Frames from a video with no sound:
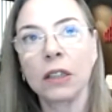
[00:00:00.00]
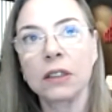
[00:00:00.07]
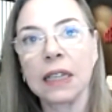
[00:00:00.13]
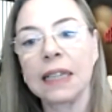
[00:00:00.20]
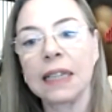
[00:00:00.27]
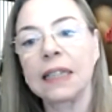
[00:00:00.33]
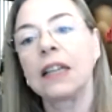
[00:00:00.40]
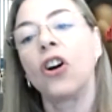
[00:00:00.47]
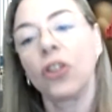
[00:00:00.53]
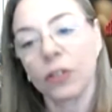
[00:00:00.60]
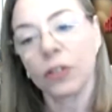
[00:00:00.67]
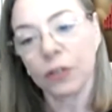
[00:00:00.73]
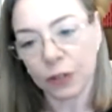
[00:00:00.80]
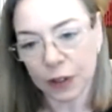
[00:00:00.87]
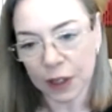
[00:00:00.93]
in
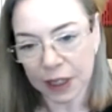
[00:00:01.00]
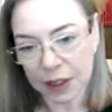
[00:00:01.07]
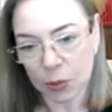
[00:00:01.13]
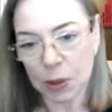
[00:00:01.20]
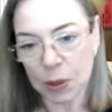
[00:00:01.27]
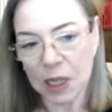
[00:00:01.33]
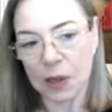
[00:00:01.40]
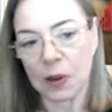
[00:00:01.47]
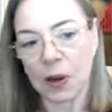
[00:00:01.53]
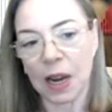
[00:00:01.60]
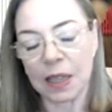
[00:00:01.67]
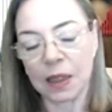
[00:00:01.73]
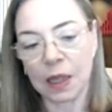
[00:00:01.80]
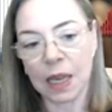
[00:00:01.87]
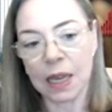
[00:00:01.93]
conflict, Peter. I
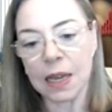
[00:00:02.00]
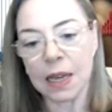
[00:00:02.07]
think